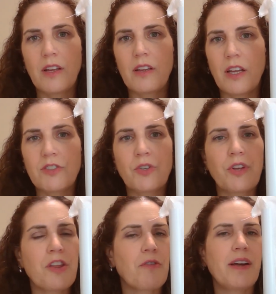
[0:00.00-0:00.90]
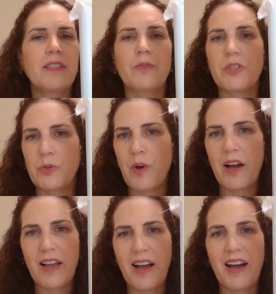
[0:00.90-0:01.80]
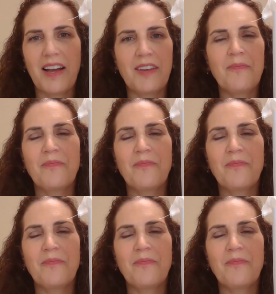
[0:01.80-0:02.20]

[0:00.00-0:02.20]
love sulky threads, which is why I